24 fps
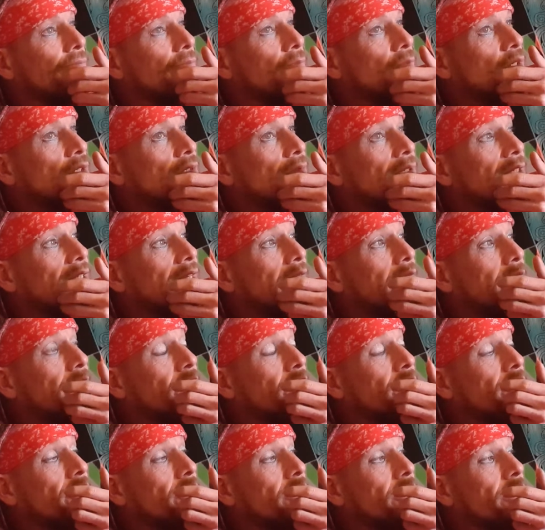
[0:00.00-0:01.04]
So I get
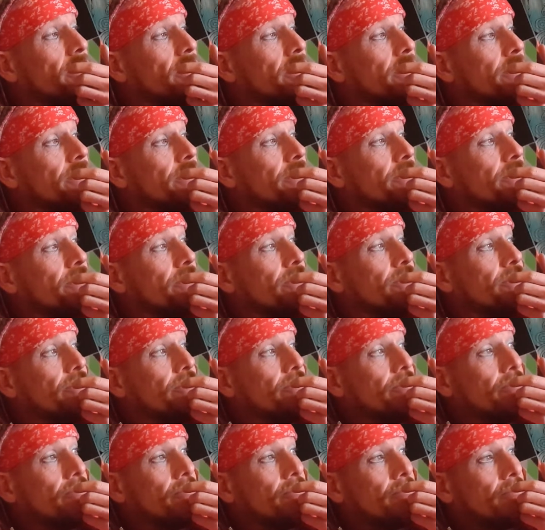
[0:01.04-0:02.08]
moods like this.
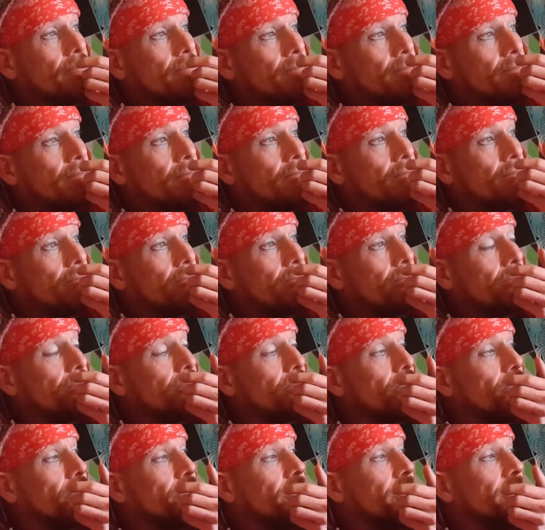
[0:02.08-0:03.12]

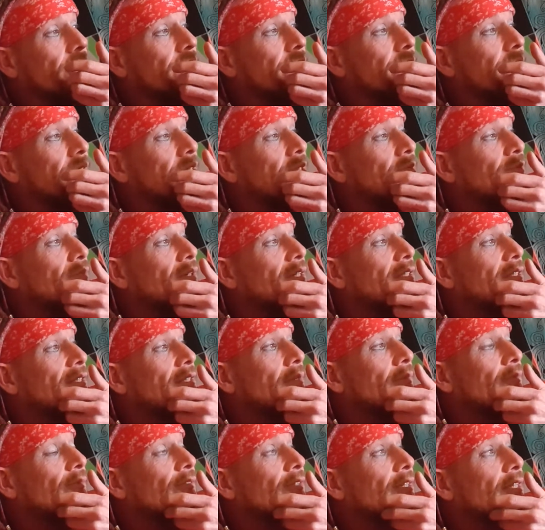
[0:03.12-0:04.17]
I need to express
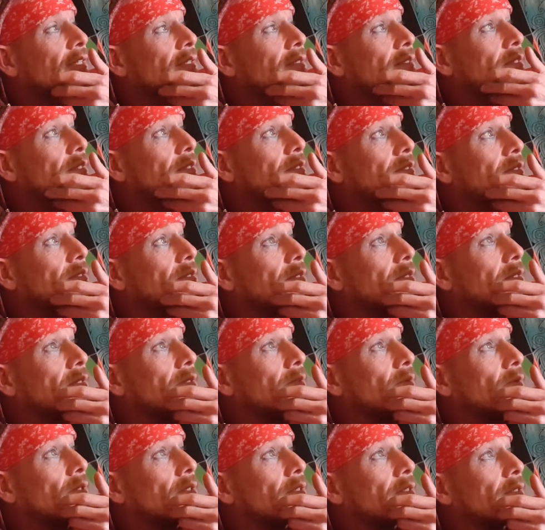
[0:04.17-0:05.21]
something because
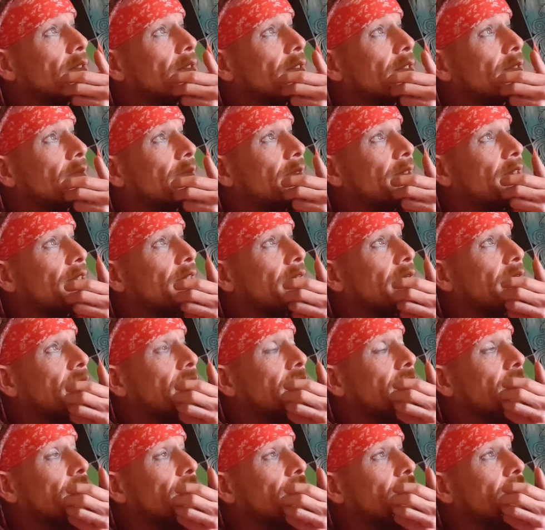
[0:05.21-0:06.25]
otherwise I'll just be staring
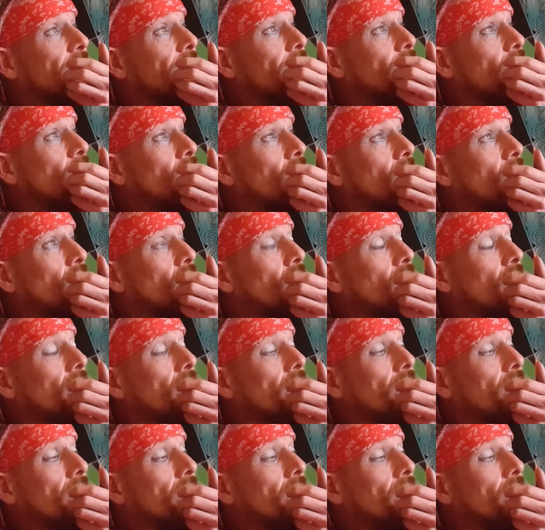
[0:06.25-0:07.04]
at the fucking wall.